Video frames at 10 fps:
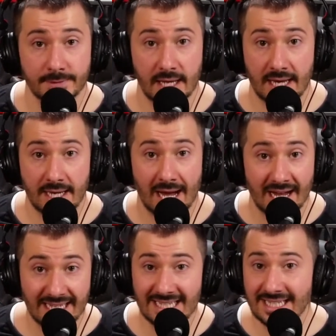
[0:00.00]
and
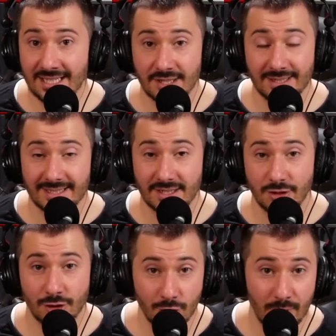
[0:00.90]
I eat
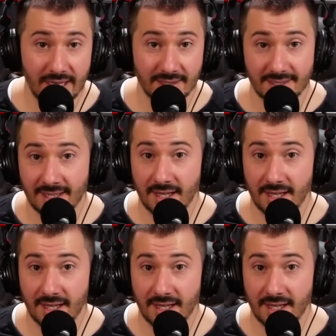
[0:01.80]
2 eggs and